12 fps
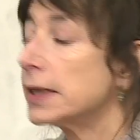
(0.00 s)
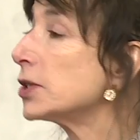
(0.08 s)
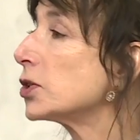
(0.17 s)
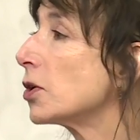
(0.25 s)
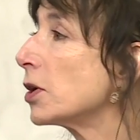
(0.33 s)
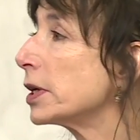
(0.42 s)
I
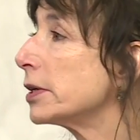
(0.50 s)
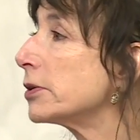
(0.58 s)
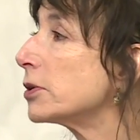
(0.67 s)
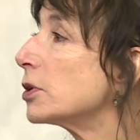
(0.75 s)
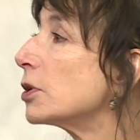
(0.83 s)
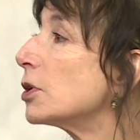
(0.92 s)
started
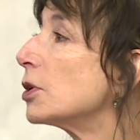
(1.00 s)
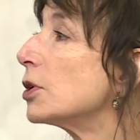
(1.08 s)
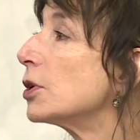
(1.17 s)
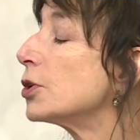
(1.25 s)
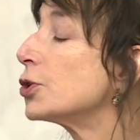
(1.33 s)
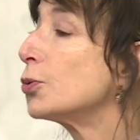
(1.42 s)

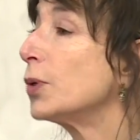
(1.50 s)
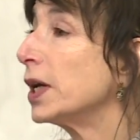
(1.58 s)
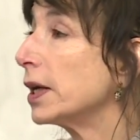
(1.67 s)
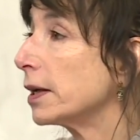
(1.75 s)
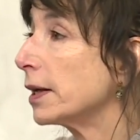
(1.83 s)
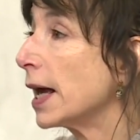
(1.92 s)
to
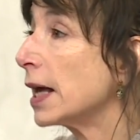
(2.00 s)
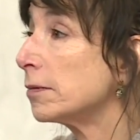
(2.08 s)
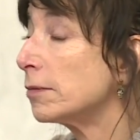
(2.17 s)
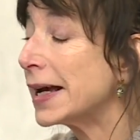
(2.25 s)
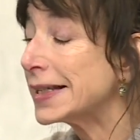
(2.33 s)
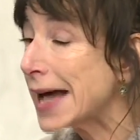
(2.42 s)
read it.
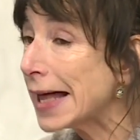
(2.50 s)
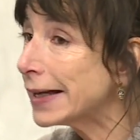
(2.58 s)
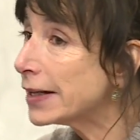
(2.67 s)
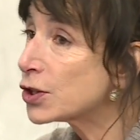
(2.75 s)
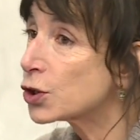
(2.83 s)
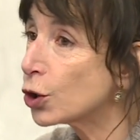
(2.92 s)
And my
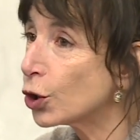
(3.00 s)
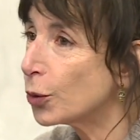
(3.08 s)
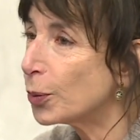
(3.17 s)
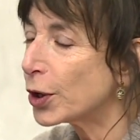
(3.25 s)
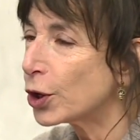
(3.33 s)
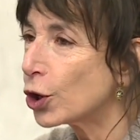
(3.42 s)
Italian is
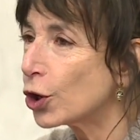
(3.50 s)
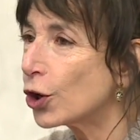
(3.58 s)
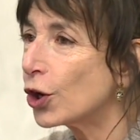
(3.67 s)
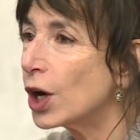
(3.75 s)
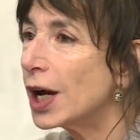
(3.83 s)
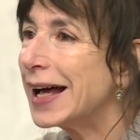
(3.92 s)
good, but
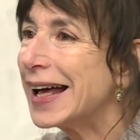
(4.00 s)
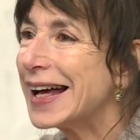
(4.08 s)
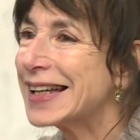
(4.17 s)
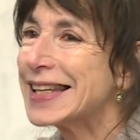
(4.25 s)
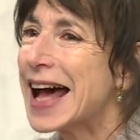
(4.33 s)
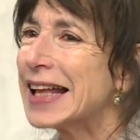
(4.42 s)
her
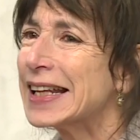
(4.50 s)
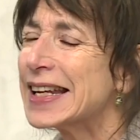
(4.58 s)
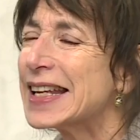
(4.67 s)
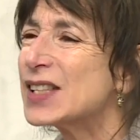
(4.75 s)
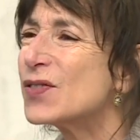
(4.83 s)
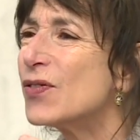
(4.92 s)
Italian
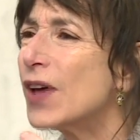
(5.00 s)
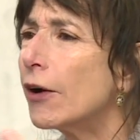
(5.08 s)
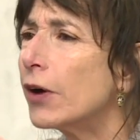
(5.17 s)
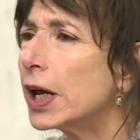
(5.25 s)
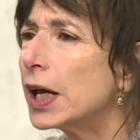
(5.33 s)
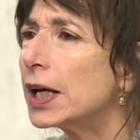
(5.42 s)
is
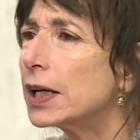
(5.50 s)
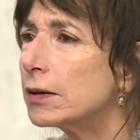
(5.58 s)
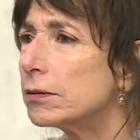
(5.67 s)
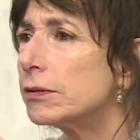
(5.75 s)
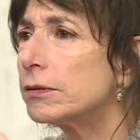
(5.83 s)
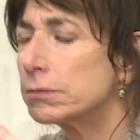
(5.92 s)
very
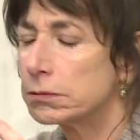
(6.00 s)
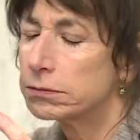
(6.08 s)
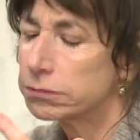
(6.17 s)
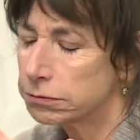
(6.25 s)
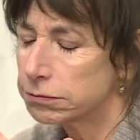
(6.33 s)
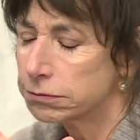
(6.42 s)

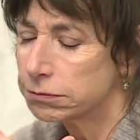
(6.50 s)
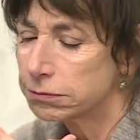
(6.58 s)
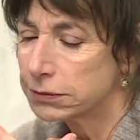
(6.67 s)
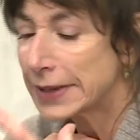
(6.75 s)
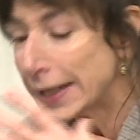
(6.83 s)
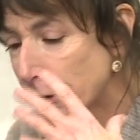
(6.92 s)

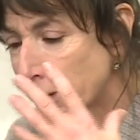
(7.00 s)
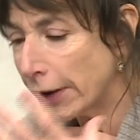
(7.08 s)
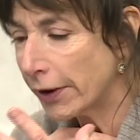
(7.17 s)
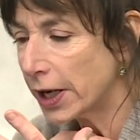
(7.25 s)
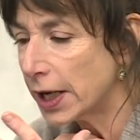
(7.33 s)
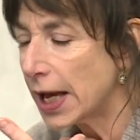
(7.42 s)

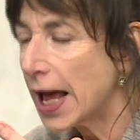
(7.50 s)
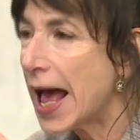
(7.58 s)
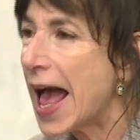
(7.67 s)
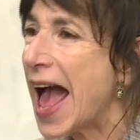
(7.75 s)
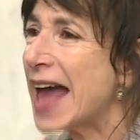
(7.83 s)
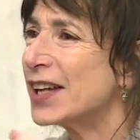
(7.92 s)
literary,
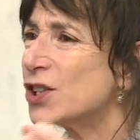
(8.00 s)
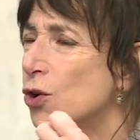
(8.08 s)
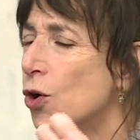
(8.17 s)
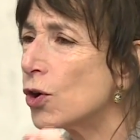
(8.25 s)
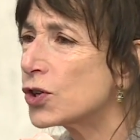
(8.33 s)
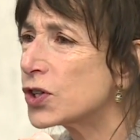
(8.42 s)
and it's
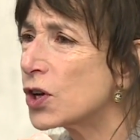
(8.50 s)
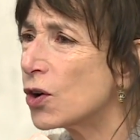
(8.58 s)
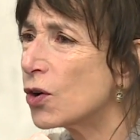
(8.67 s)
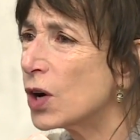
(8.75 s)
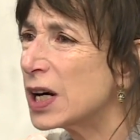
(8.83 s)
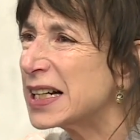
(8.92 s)

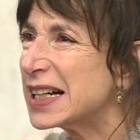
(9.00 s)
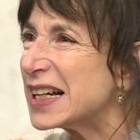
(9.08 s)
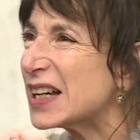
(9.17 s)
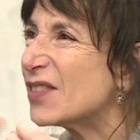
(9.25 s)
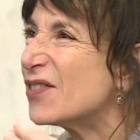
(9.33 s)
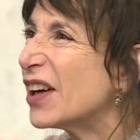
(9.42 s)
also
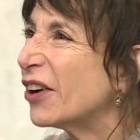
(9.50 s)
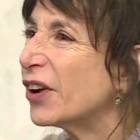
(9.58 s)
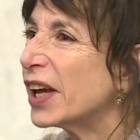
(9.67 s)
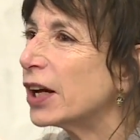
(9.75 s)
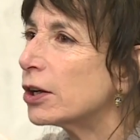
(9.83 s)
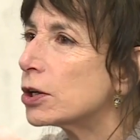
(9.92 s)

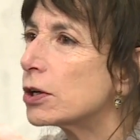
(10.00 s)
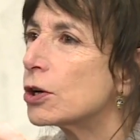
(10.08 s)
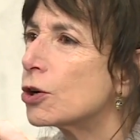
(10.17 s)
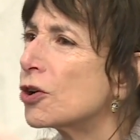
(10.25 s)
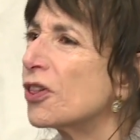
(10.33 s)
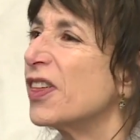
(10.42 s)
very
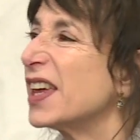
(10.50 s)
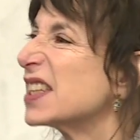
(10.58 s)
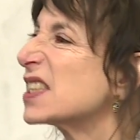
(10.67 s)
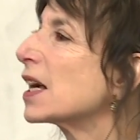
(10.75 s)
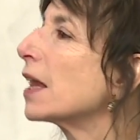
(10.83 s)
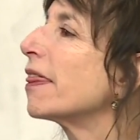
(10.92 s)
earthy,
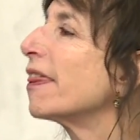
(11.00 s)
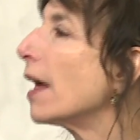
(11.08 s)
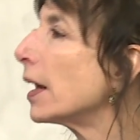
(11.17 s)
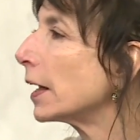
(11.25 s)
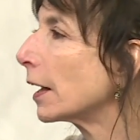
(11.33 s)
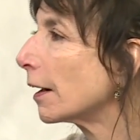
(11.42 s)
it's
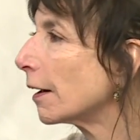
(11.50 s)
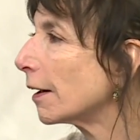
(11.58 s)
chthonic.